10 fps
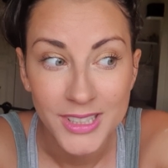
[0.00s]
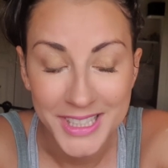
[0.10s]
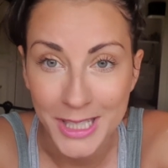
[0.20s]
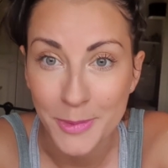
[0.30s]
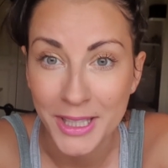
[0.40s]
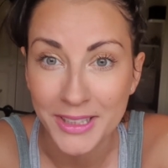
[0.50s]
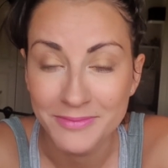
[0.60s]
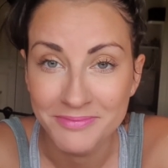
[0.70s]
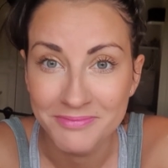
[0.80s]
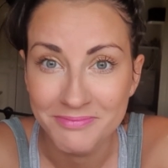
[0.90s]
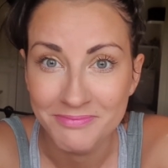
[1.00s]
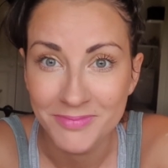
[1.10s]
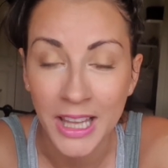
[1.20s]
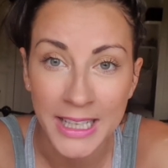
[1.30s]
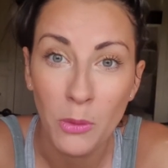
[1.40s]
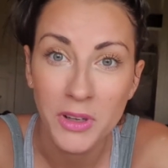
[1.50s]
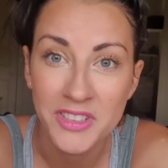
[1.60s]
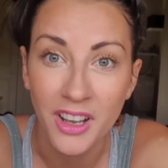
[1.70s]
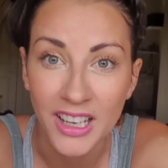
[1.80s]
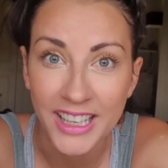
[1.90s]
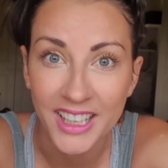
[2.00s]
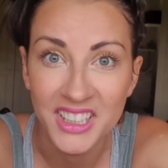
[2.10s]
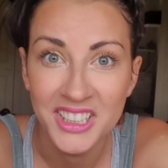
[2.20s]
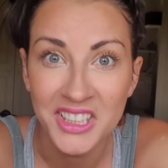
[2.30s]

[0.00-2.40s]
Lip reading: see me like I was earlier,